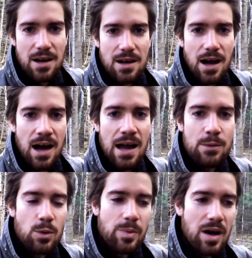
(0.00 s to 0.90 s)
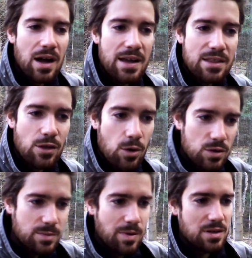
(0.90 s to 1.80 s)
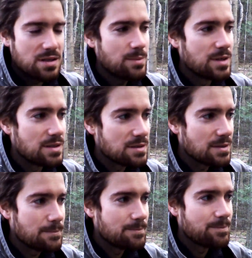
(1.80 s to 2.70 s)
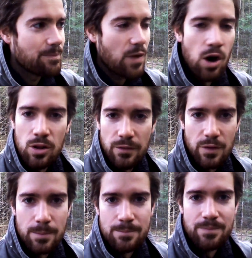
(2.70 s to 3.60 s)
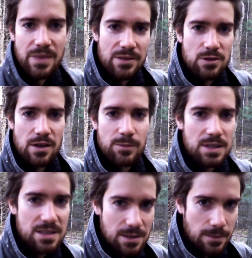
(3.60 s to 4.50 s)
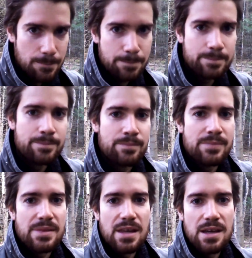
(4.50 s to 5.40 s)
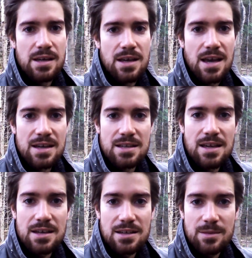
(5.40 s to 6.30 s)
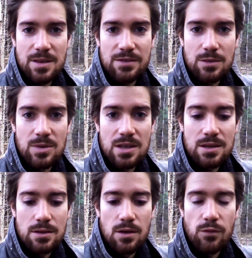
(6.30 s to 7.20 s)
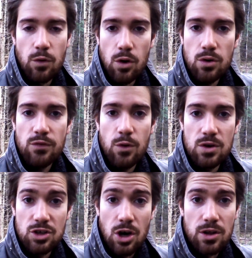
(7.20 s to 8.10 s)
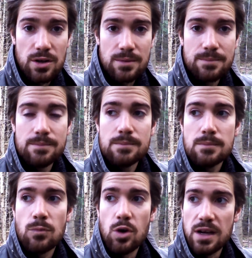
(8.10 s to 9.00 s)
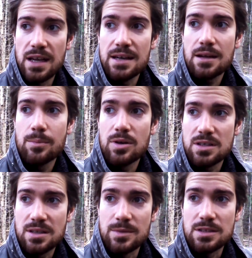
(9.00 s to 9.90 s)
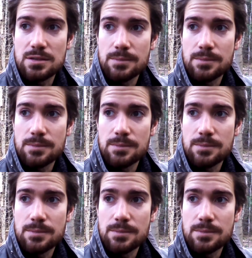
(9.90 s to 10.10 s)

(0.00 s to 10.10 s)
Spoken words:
I will buy those persimmons, all of them, if you give me a deal. And he ended up giving me 4 for $1 organic persimmons.